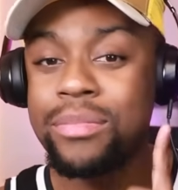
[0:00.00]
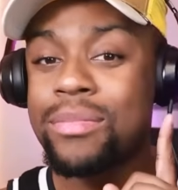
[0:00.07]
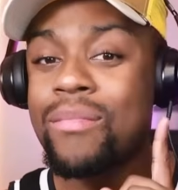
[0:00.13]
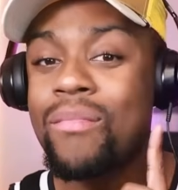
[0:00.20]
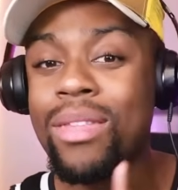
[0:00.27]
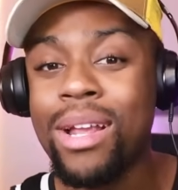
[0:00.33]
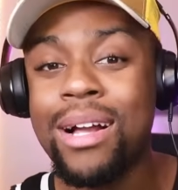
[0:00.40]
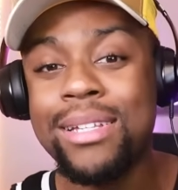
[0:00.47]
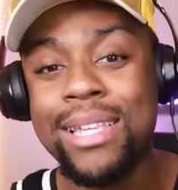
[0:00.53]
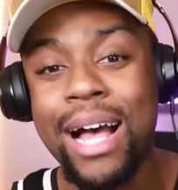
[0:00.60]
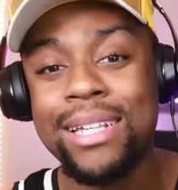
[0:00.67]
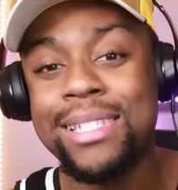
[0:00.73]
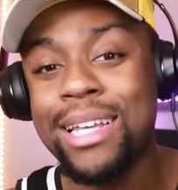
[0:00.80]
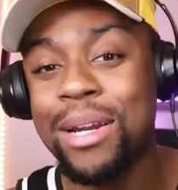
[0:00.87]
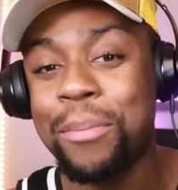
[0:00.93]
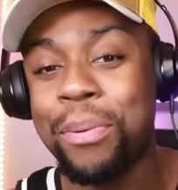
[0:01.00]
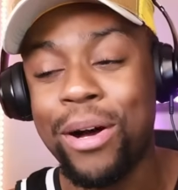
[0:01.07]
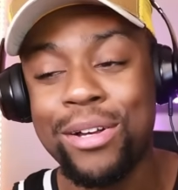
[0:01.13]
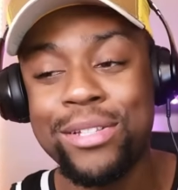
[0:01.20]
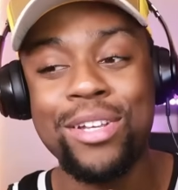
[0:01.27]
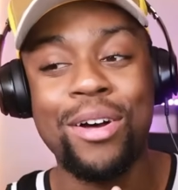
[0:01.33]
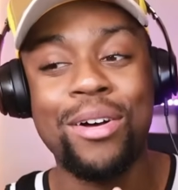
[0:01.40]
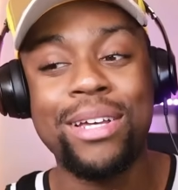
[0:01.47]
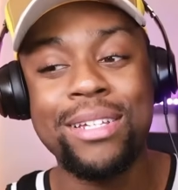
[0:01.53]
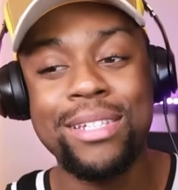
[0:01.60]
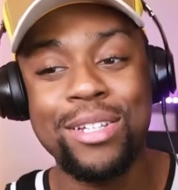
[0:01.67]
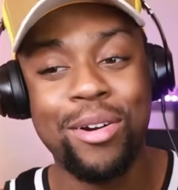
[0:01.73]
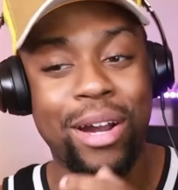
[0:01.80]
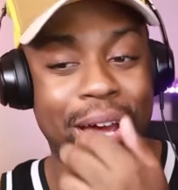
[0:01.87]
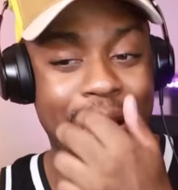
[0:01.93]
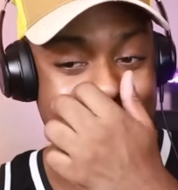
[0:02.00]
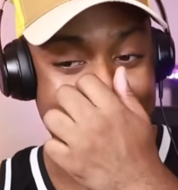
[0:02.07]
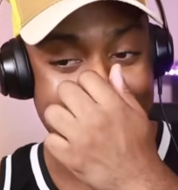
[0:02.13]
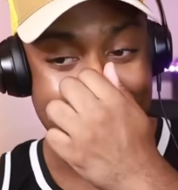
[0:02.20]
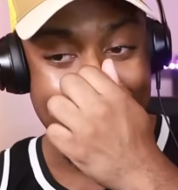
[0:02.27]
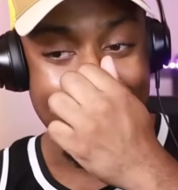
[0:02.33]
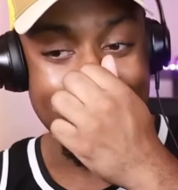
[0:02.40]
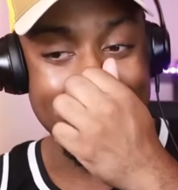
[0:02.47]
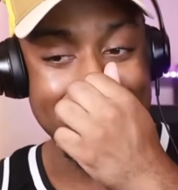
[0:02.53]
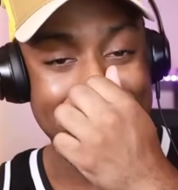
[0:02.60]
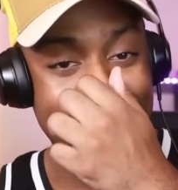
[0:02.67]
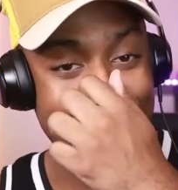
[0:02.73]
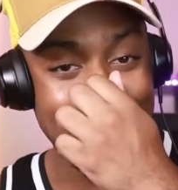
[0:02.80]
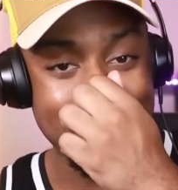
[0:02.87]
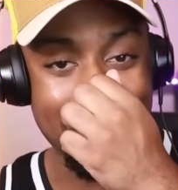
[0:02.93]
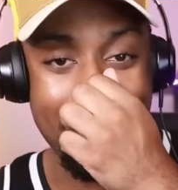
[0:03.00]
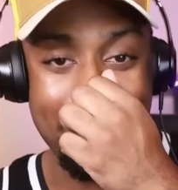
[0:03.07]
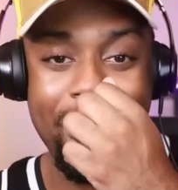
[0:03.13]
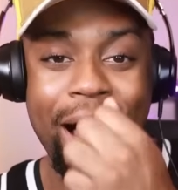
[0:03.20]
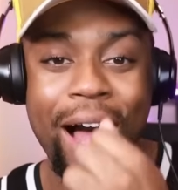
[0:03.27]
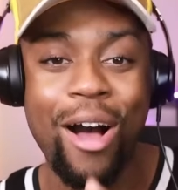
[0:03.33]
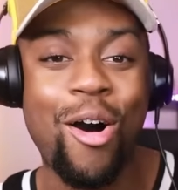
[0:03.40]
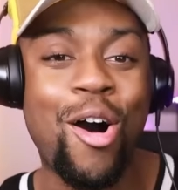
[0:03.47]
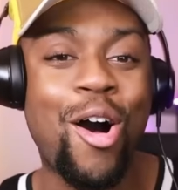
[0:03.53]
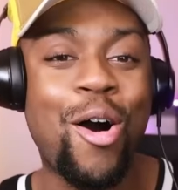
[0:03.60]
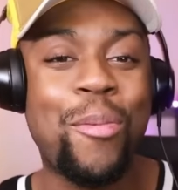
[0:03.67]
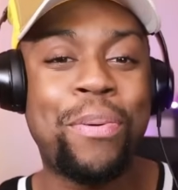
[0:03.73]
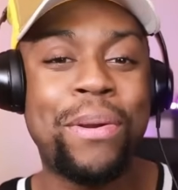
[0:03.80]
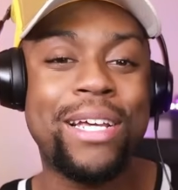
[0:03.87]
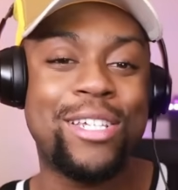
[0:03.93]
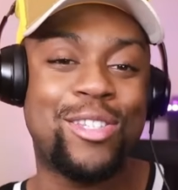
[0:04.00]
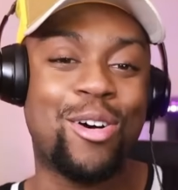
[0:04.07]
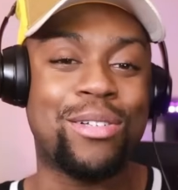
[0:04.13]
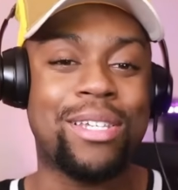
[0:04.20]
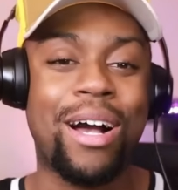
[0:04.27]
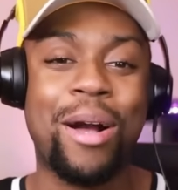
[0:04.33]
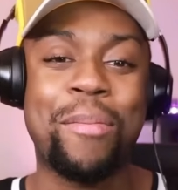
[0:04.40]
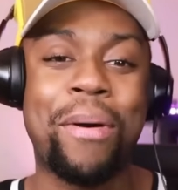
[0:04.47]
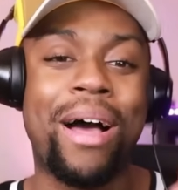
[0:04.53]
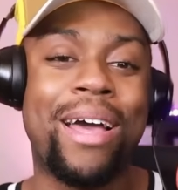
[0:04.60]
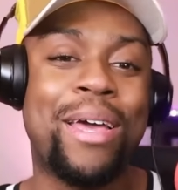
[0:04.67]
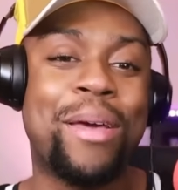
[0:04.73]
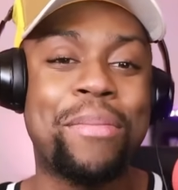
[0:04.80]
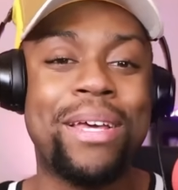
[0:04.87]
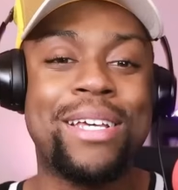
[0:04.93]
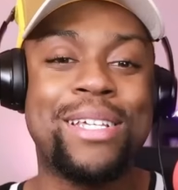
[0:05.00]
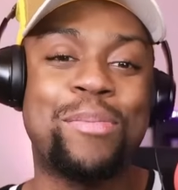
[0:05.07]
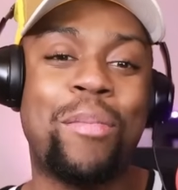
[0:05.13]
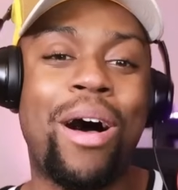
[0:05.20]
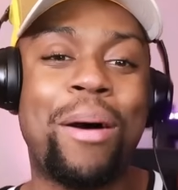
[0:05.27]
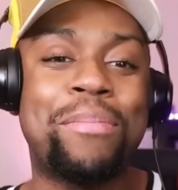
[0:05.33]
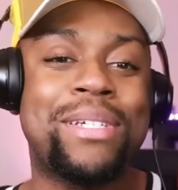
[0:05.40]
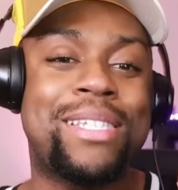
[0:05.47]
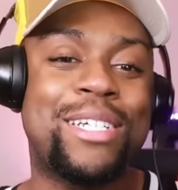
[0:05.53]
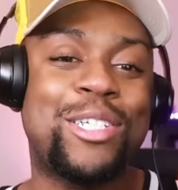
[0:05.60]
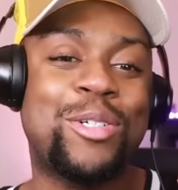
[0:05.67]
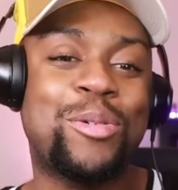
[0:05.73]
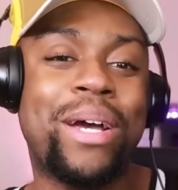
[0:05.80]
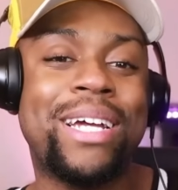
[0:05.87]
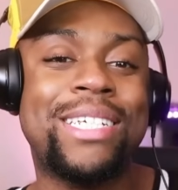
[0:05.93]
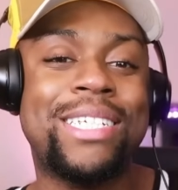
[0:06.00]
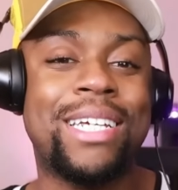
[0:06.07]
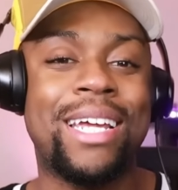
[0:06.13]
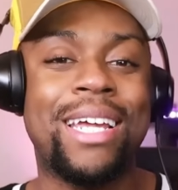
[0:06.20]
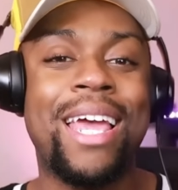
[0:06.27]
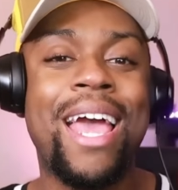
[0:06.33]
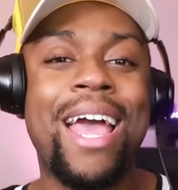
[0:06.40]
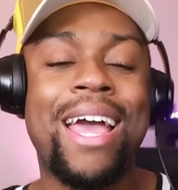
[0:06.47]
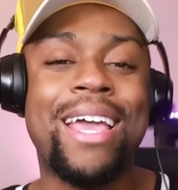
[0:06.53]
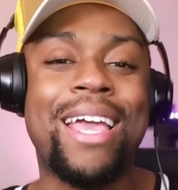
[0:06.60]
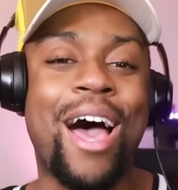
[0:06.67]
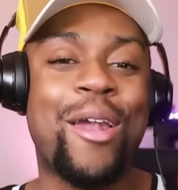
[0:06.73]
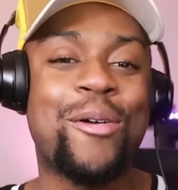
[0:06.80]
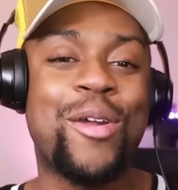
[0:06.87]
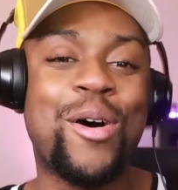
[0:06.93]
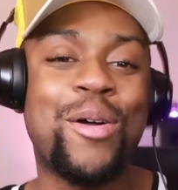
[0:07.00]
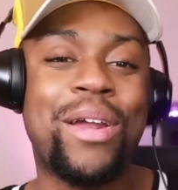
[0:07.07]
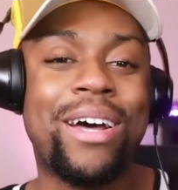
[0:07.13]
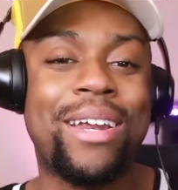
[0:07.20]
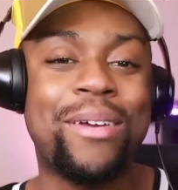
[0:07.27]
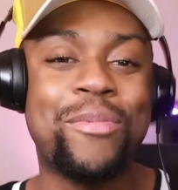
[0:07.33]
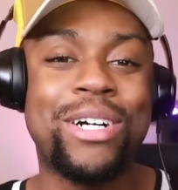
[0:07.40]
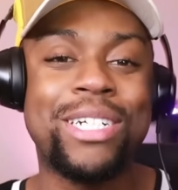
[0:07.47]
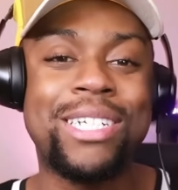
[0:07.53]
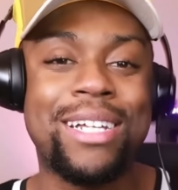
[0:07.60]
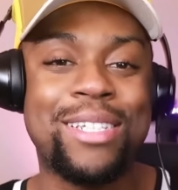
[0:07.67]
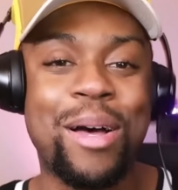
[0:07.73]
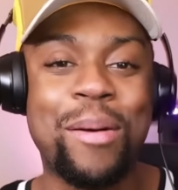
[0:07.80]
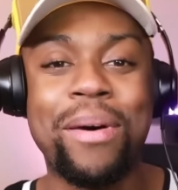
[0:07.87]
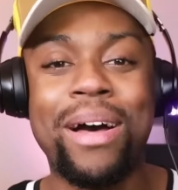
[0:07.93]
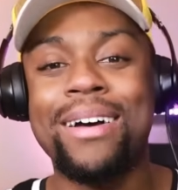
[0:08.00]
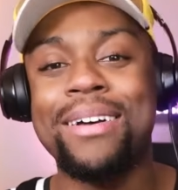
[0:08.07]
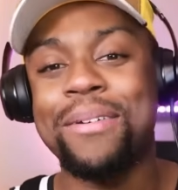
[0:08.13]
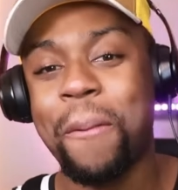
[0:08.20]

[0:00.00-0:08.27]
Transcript: Because I seen a post on Instagram and Zane was talking about how, oh, please don't talk about him and his mama's situation. Y'all don't know nothing what y'all talking about.